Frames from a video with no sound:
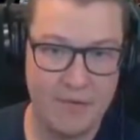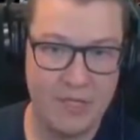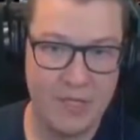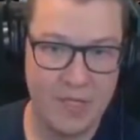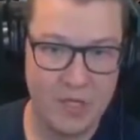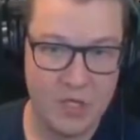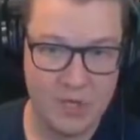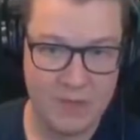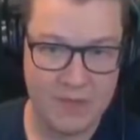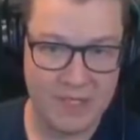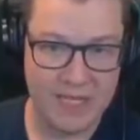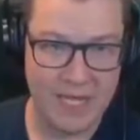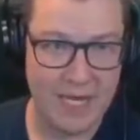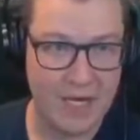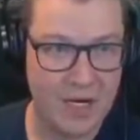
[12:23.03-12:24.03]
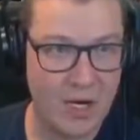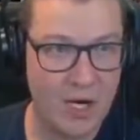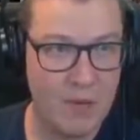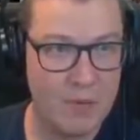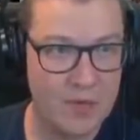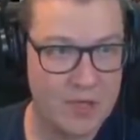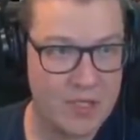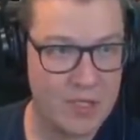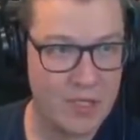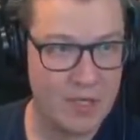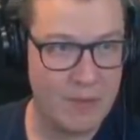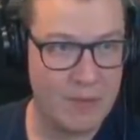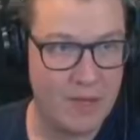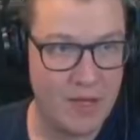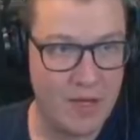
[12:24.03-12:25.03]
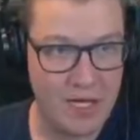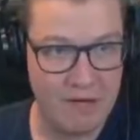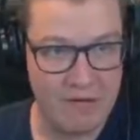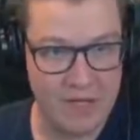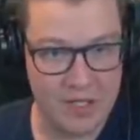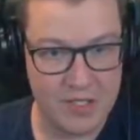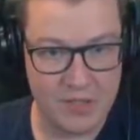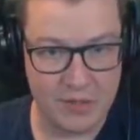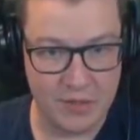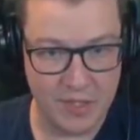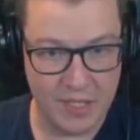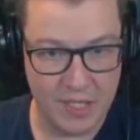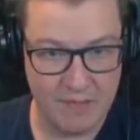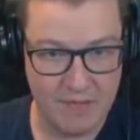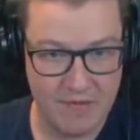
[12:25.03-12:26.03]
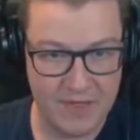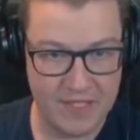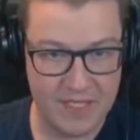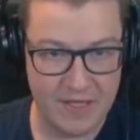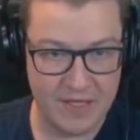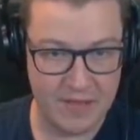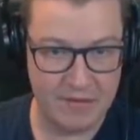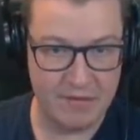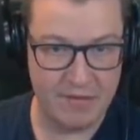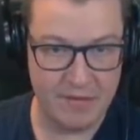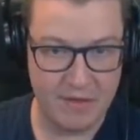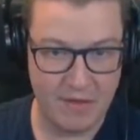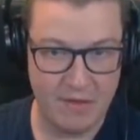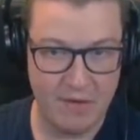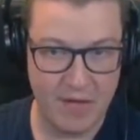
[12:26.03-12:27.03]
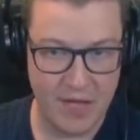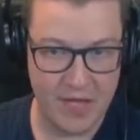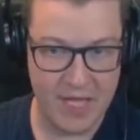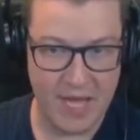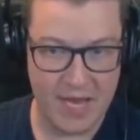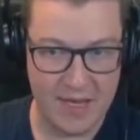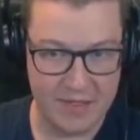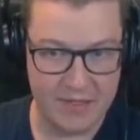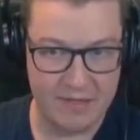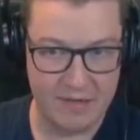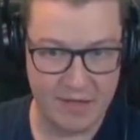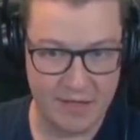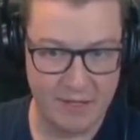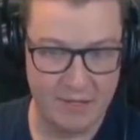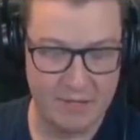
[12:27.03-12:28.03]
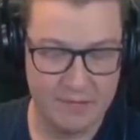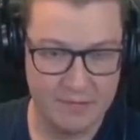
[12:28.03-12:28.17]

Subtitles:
you should be selling guidebooks a little bit earlier in the tour, in the visit than at the end, right?